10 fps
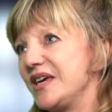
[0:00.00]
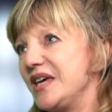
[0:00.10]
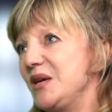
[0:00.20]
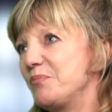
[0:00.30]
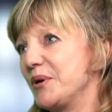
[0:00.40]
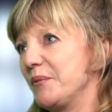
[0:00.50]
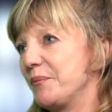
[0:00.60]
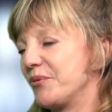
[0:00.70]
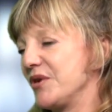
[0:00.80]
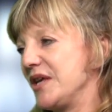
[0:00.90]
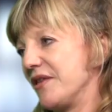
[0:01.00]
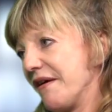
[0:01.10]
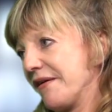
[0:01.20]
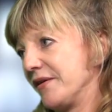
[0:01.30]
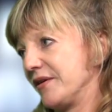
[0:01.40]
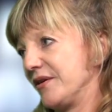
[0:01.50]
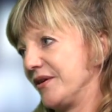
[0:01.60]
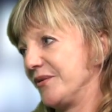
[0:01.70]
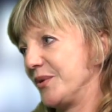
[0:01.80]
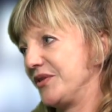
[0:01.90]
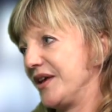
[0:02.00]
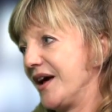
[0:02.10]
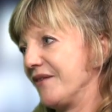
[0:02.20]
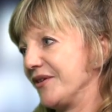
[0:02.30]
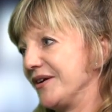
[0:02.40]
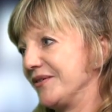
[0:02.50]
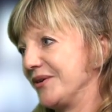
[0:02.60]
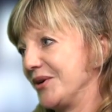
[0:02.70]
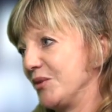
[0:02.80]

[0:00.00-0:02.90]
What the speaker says: Keep breathing when they have a